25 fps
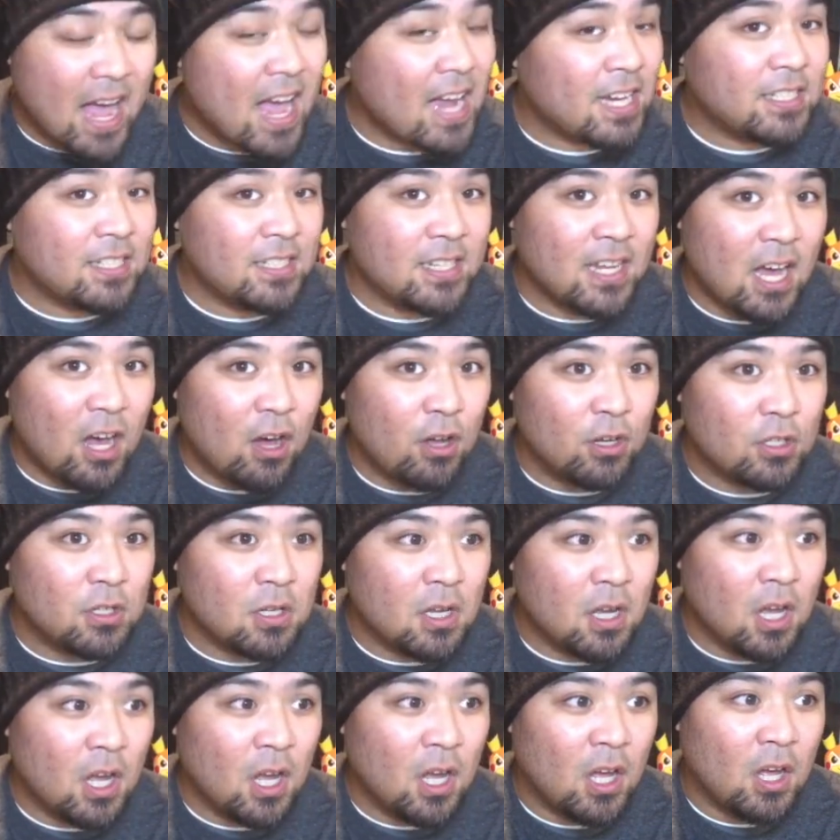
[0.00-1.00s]
acted
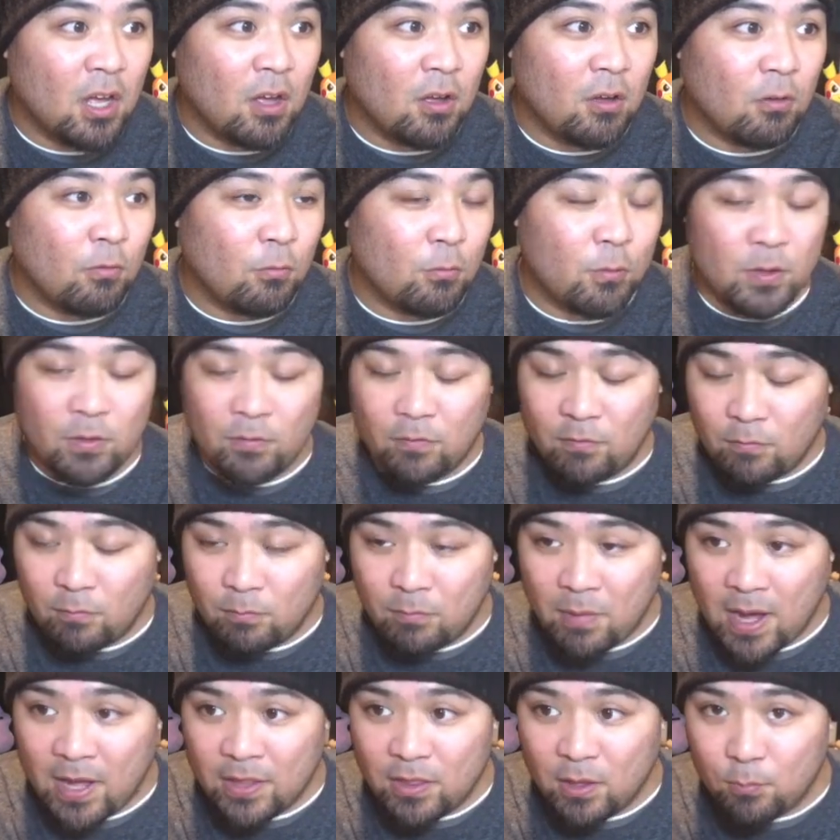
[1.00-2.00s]
out
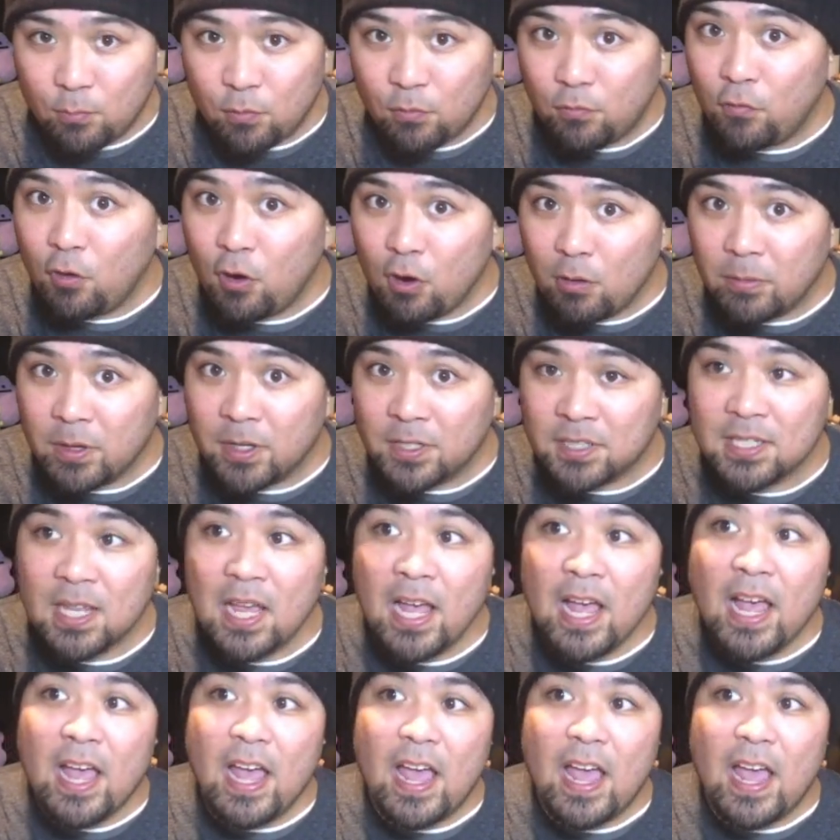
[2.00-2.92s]
by the performers,